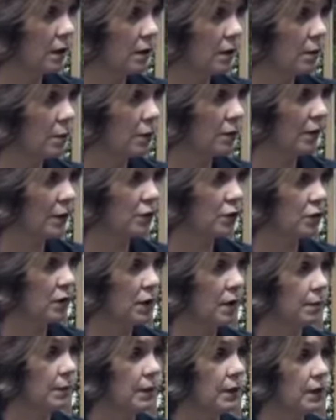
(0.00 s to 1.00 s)
professional
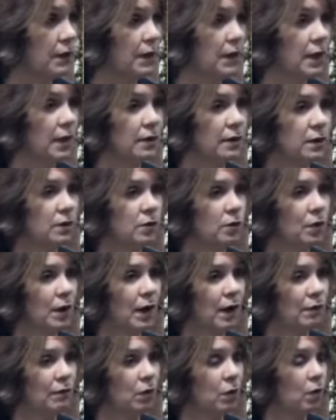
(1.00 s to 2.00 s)
liability, and then you
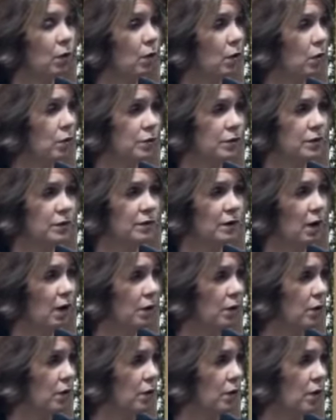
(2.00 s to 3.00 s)
have a whole host of
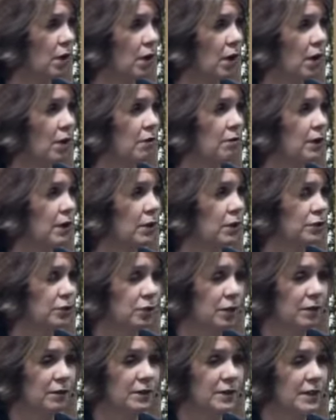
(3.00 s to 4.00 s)
other various. You
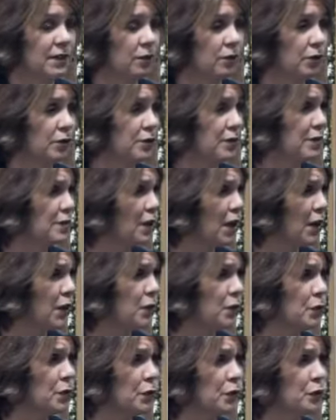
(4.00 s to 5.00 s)
have interior
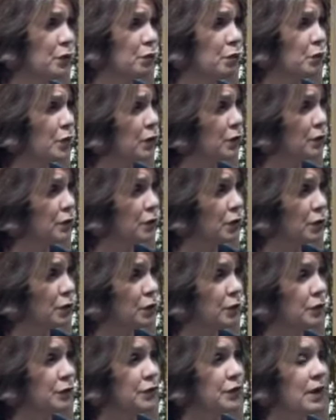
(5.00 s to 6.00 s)
designers,
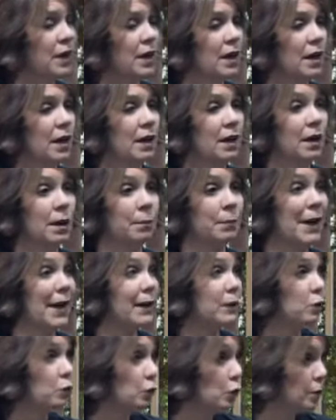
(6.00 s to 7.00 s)
realtors,
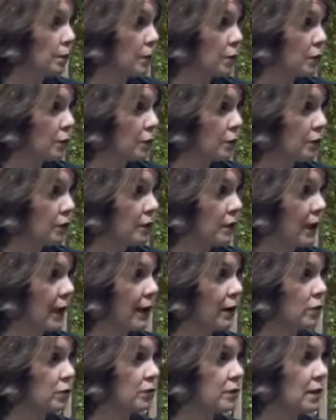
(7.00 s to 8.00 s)
pet groomers,
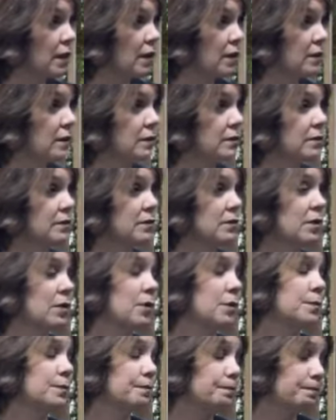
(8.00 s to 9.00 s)
hairstylists. So